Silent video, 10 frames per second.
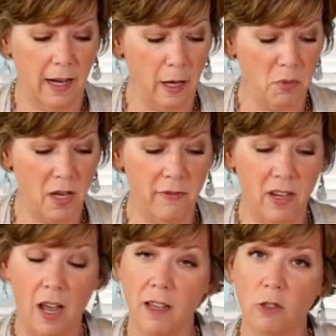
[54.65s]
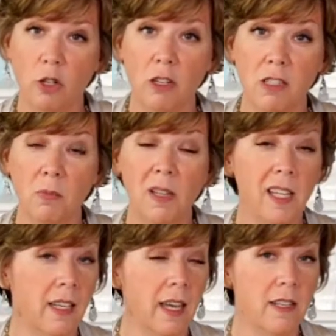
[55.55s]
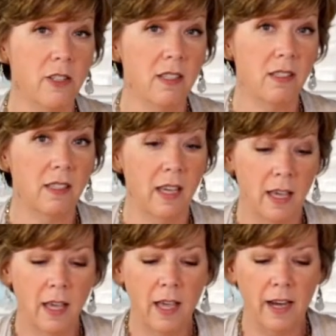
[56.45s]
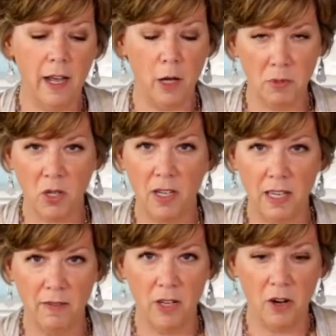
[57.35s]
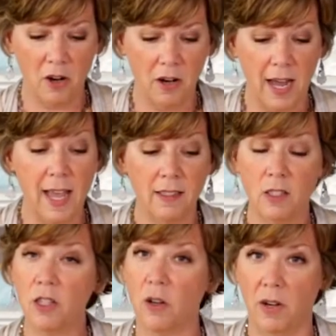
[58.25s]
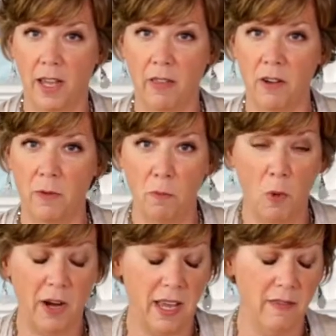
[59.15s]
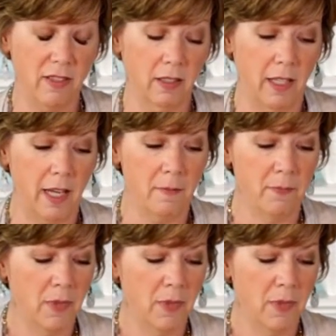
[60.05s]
It helps you have nice, crisp, clean edges, and it helps your ends to go together more evenly.